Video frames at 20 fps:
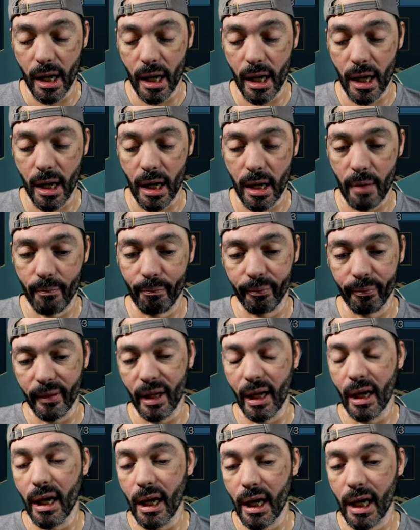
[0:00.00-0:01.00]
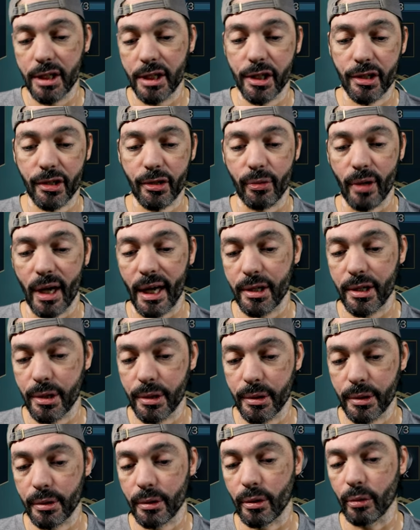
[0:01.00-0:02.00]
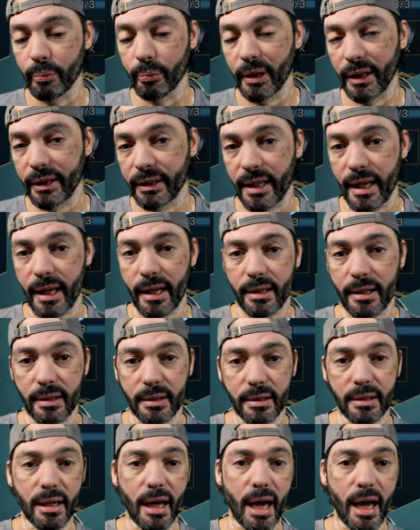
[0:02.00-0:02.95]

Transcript: I just try to complete them